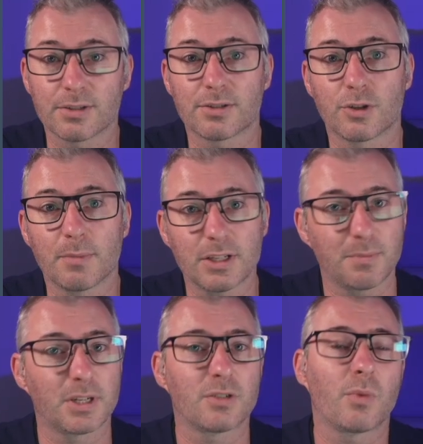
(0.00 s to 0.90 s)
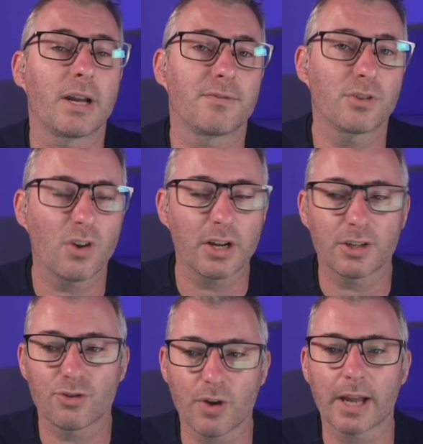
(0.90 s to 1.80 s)
so much, but it's a way of trying
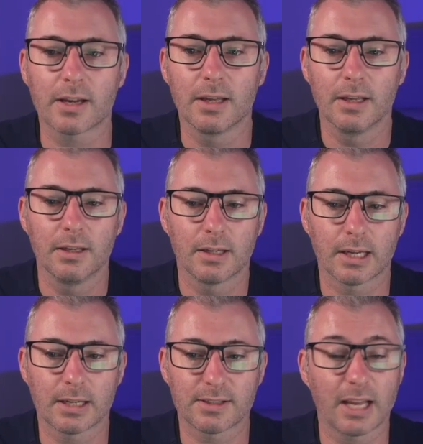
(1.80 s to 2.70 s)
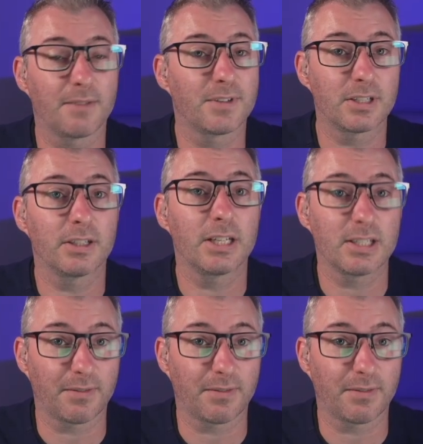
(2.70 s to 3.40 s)
to track, say, facilities.